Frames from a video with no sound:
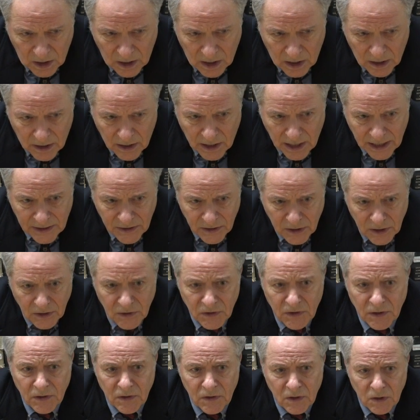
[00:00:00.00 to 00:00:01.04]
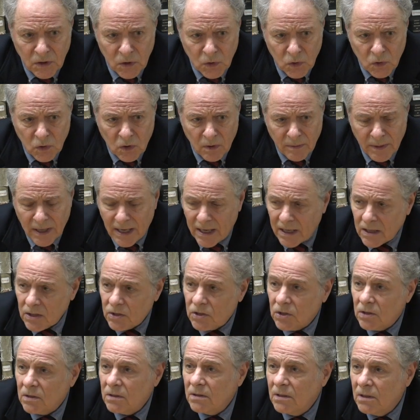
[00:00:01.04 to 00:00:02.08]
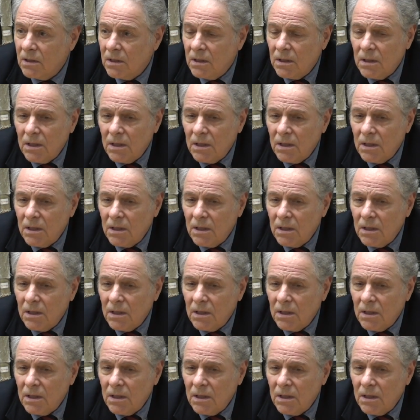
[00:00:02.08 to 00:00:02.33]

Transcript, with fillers: uh, as an assistant store manager.